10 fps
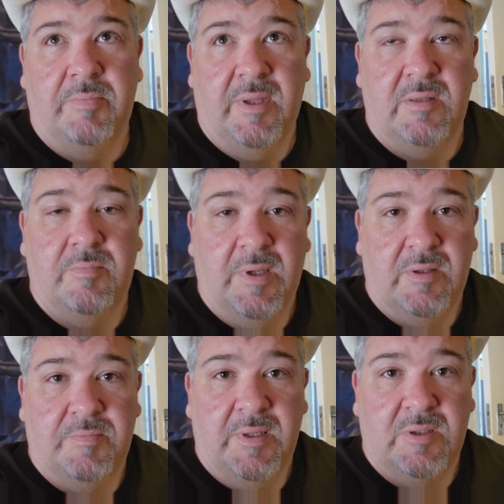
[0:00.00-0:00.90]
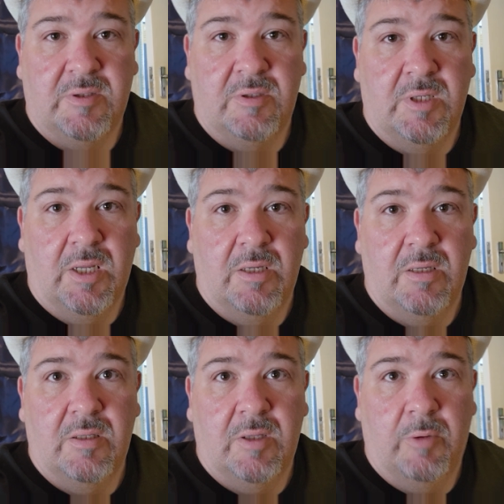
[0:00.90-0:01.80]
But know
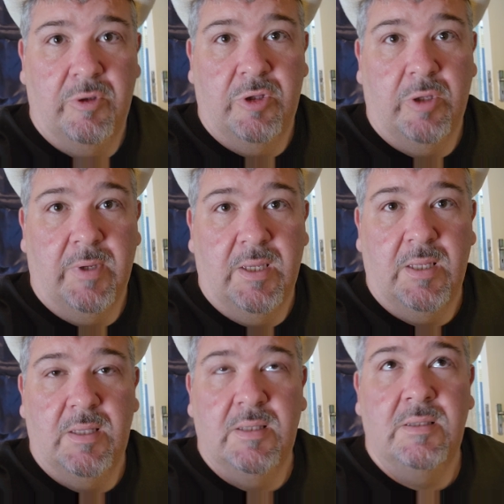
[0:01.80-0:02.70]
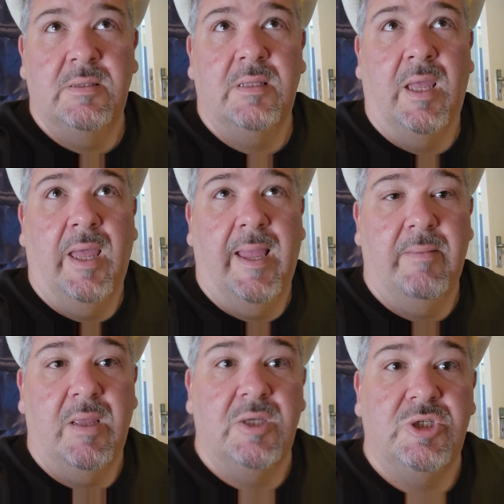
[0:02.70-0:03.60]
what you're doing,
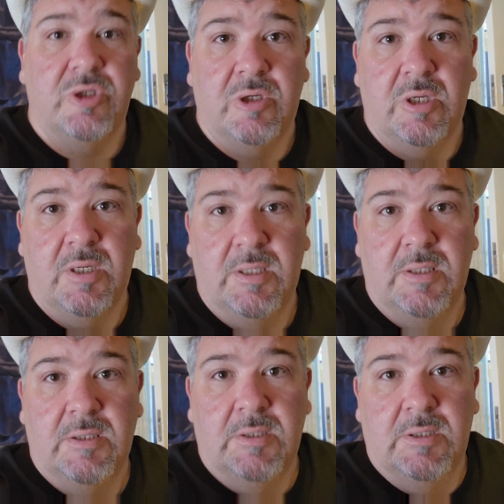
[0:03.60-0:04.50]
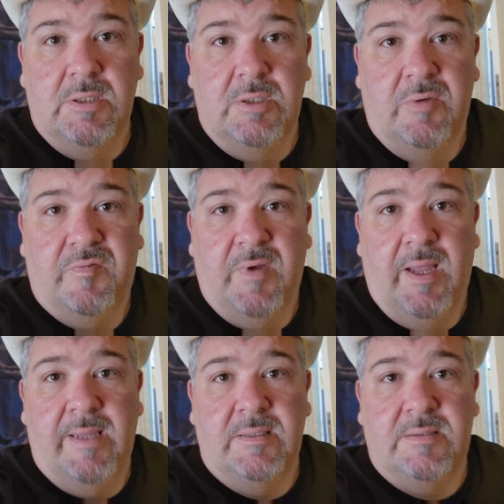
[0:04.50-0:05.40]
and make sure you
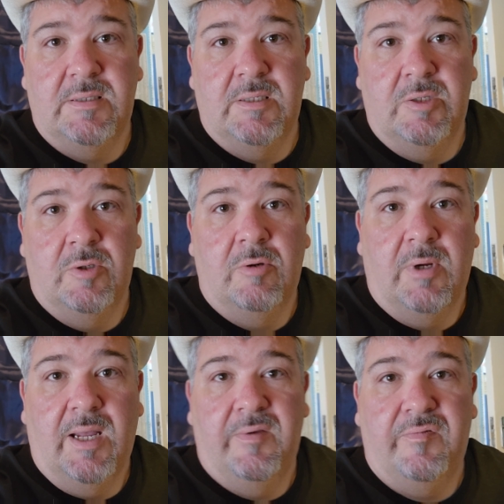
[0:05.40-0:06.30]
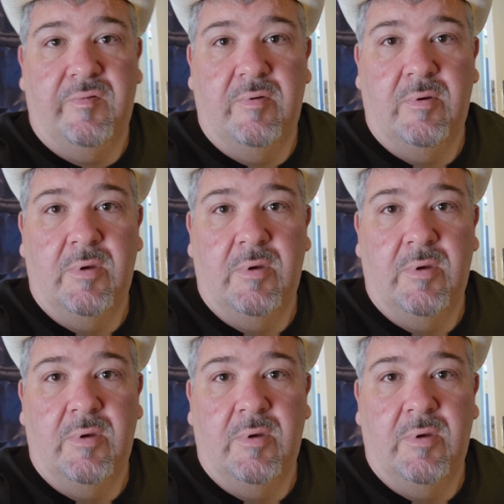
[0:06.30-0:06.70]
find your wife